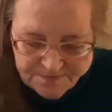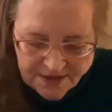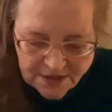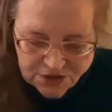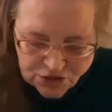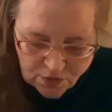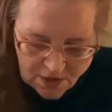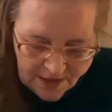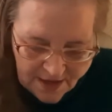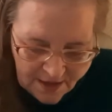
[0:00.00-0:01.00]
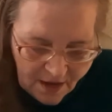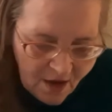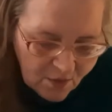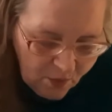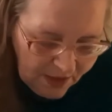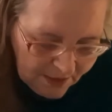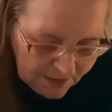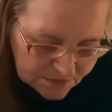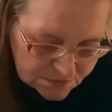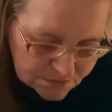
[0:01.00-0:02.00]
been a short and a long week.
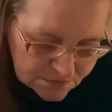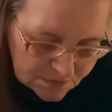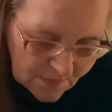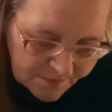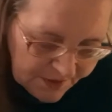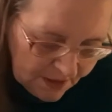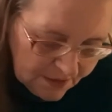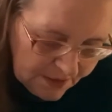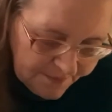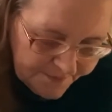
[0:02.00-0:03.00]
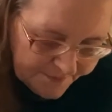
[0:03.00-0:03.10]
I'm telling you.